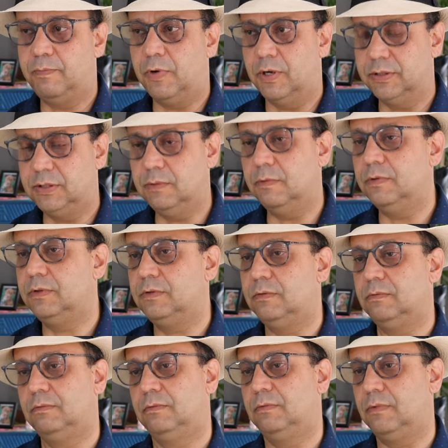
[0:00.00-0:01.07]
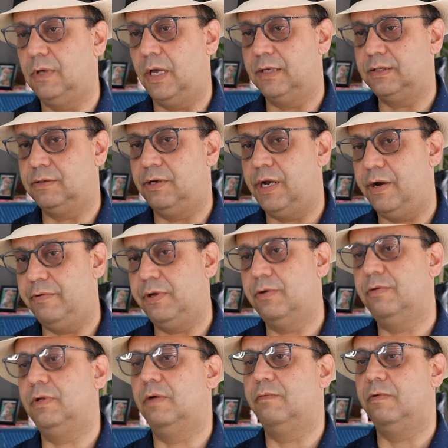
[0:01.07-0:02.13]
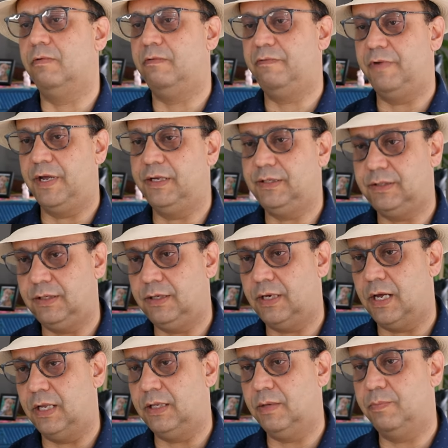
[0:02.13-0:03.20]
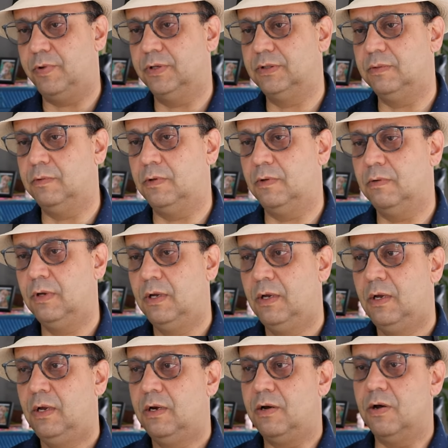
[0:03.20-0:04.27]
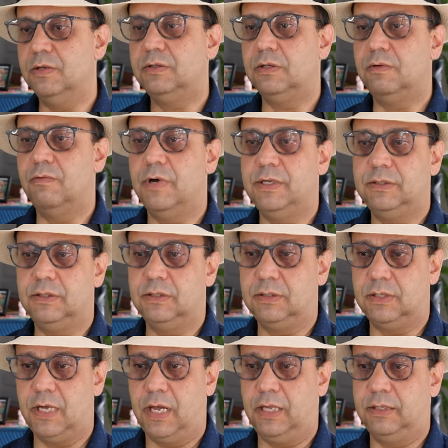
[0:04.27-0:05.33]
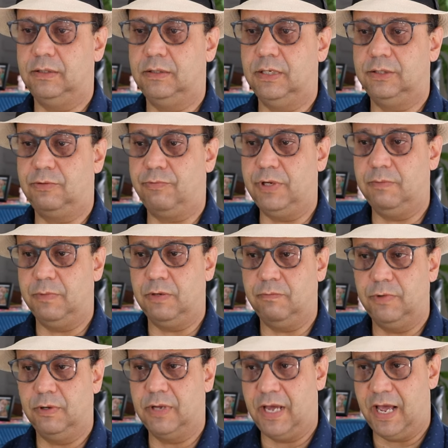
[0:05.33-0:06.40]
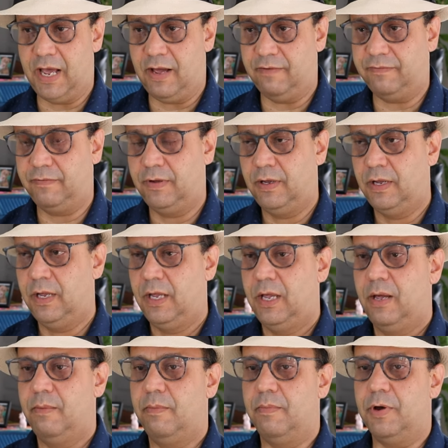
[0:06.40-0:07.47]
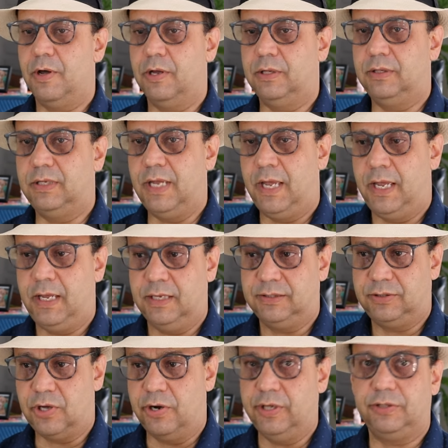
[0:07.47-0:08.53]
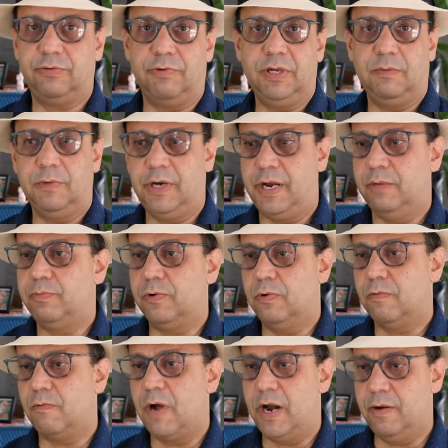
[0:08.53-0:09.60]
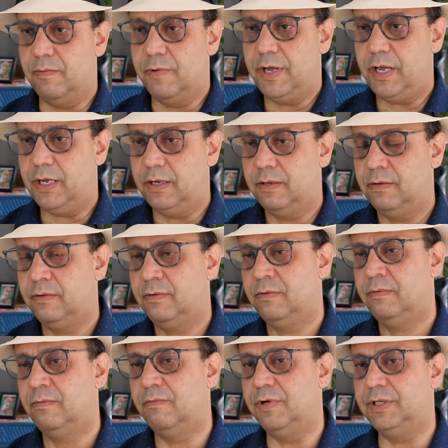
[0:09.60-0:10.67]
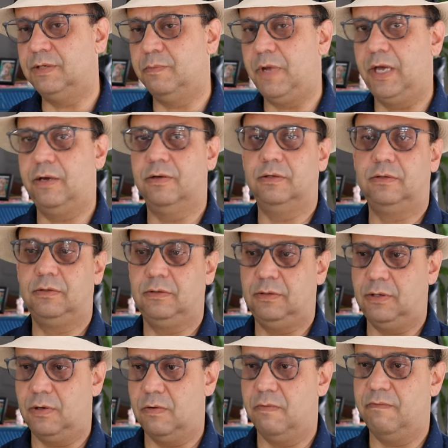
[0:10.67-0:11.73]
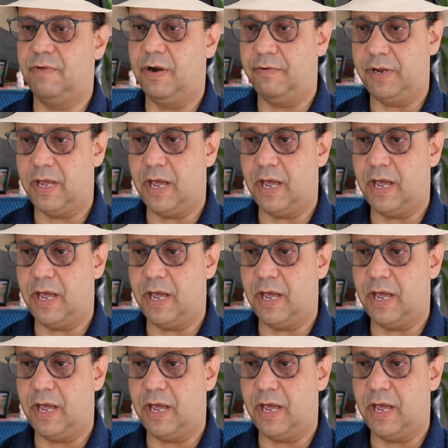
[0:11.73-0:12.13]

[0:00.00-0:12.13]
possible scenario that we were facing and the possible consequences that the treatment will have. But they started treatment April right away, which make us, you know, very